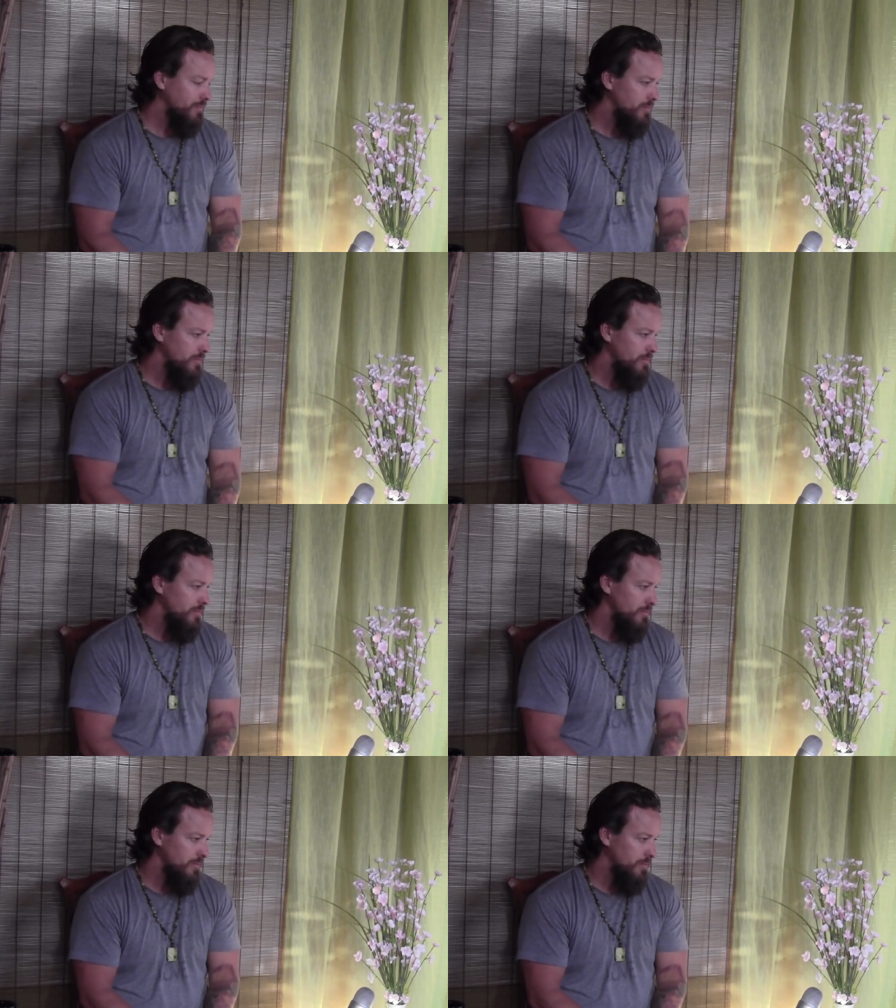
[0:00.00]

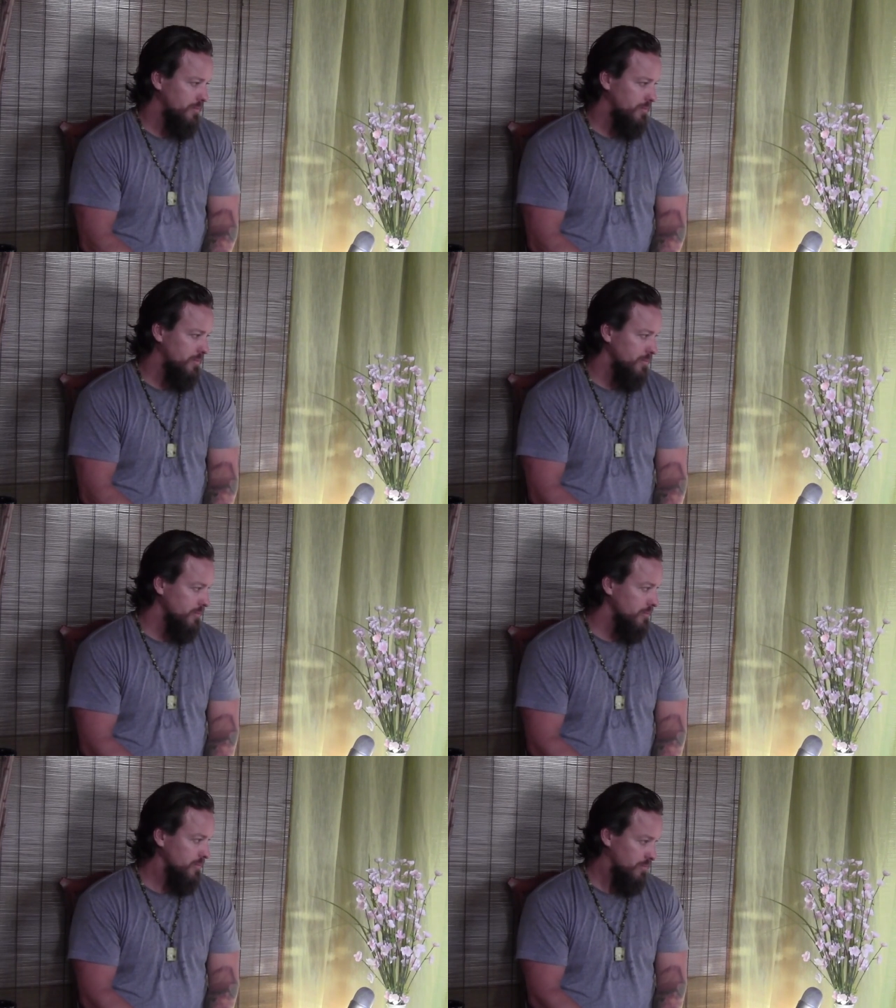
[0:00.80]

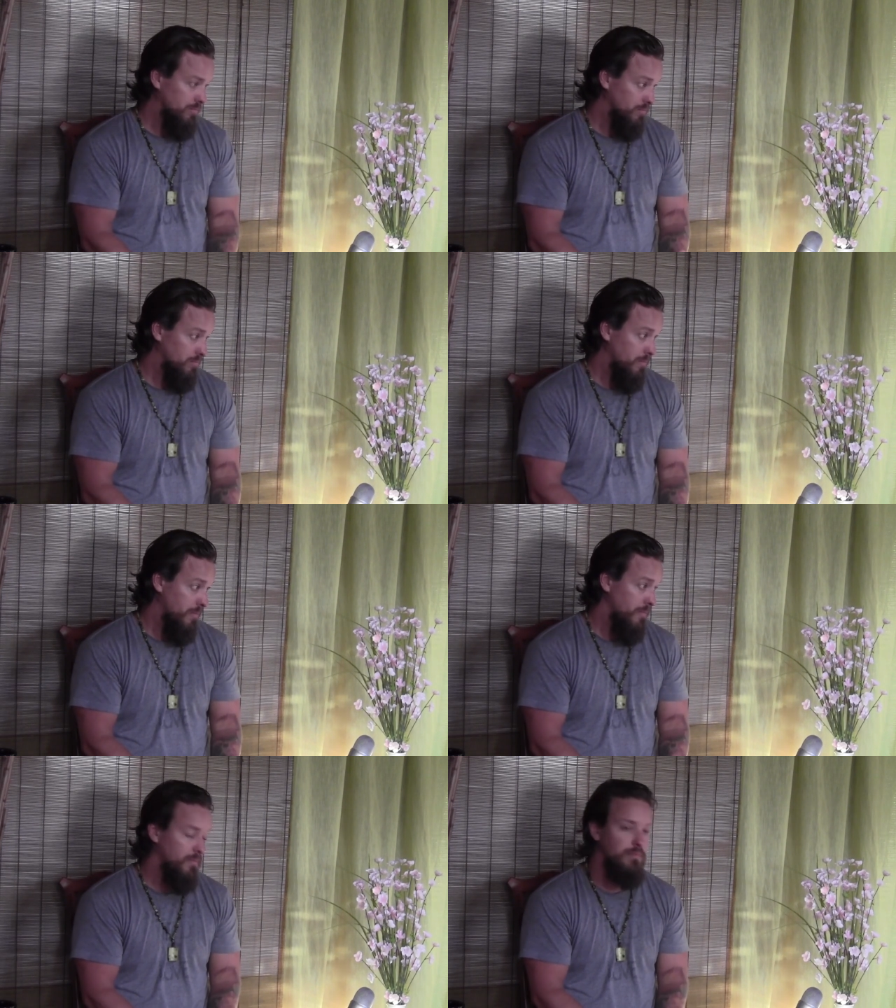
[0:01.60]

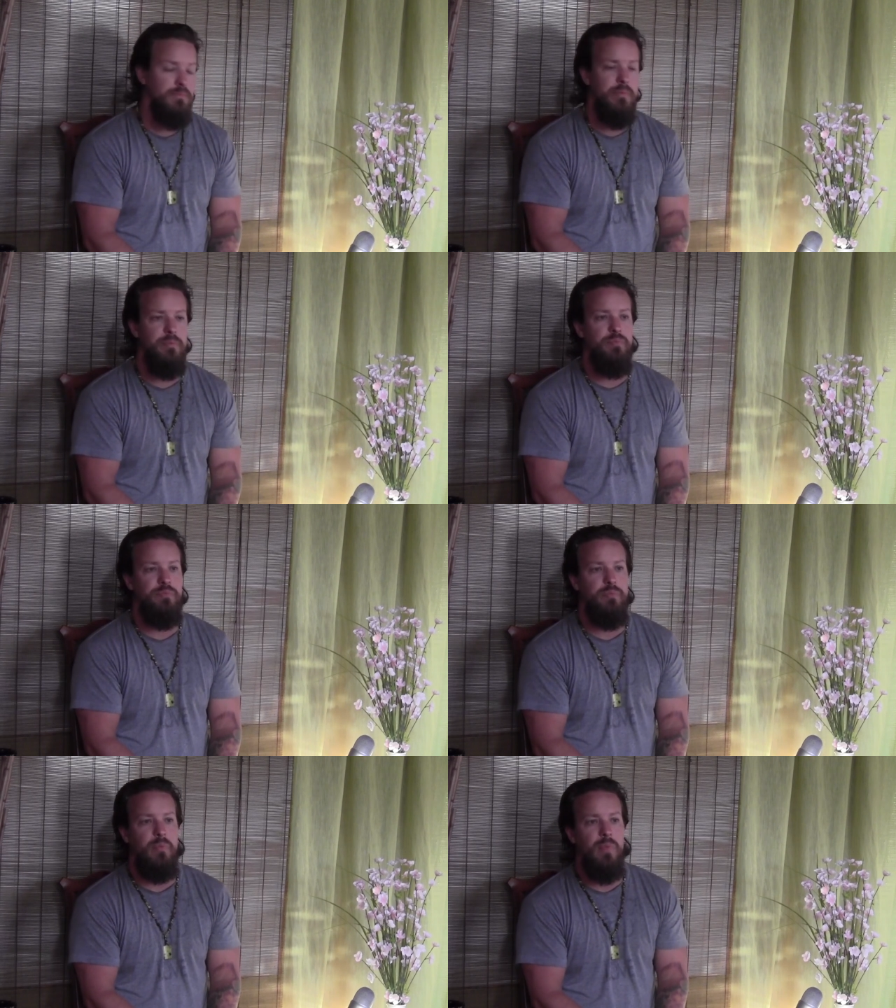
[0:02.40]

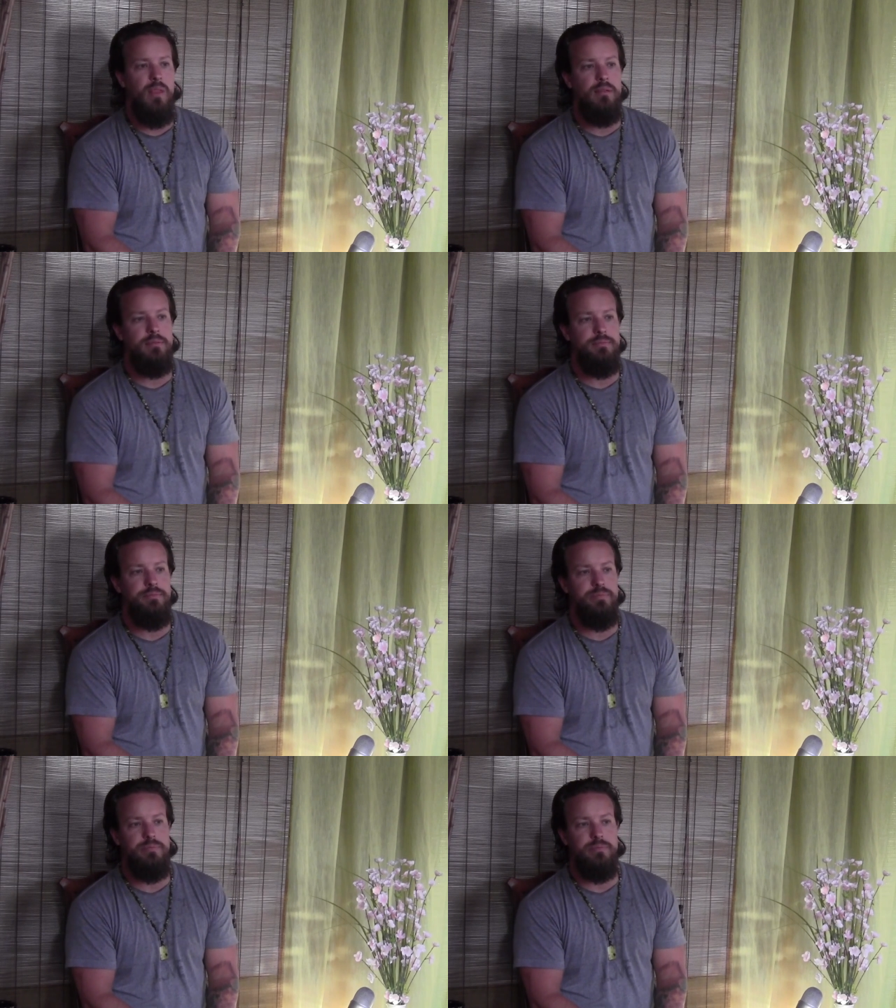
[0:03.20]
Nothing is said.